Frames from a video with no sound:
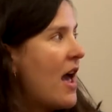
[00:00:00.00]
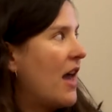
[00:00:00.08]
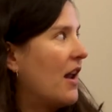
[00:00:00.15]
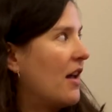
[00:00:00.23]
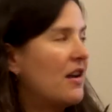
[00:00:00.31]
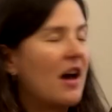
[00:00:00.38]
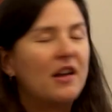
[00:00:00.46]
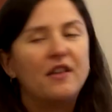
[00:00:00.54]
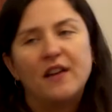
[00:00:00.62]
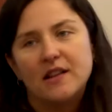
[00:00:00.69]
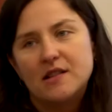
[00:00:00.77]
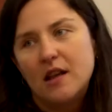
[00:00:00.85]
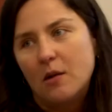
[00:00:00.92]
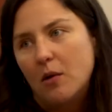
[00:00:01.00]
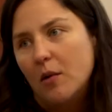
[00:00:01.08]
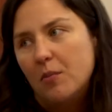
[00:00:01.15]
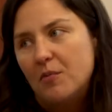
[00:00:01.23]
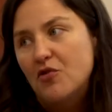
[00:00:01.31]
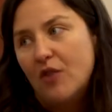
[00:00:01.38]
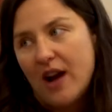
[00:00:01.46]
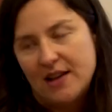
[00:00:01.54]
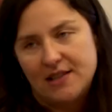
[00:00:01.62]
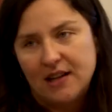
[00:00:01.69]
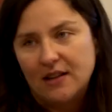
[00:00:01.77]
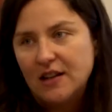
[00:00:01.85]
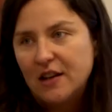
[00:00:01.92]
And on non defense, they were
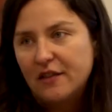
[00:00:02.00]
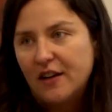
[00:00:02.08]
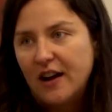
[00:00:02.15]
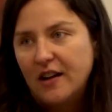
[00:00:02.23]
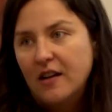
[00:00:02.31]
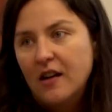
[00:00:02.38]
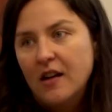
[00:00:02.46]
drastically different.